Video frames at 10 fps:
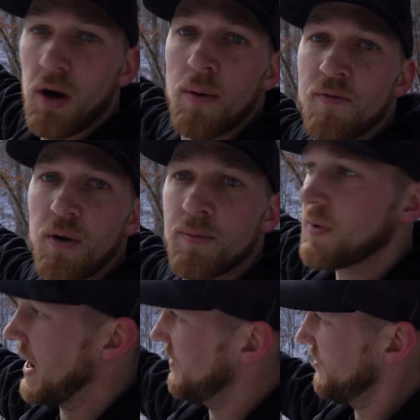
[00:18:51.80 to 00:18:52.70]
come from
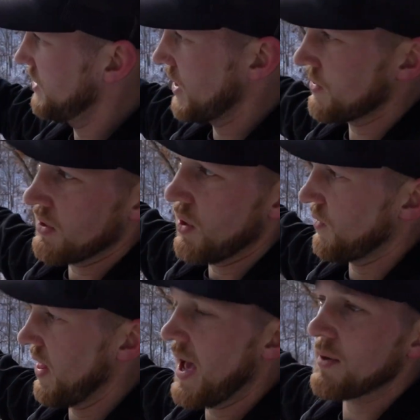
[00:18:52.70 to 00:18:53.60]
kind of generally
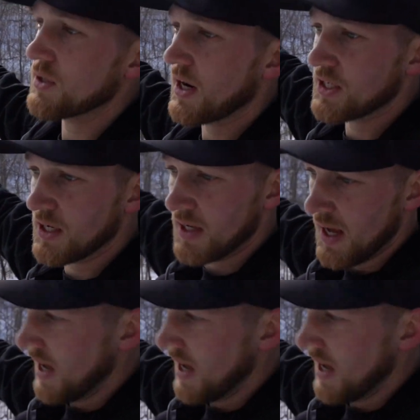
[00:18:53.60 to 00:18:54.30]
over that direction,